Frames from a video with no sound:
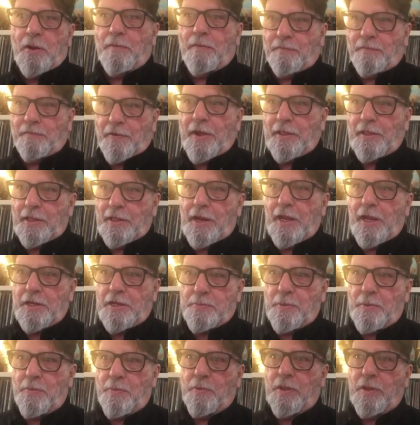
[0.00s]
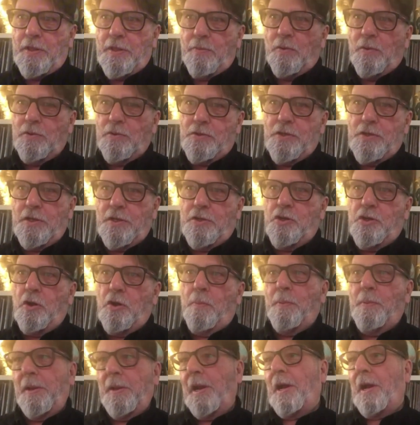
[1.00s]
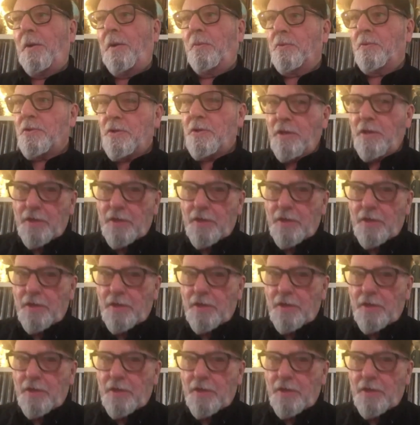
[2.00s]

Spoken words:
and find the next bit where they wanted to chop it out.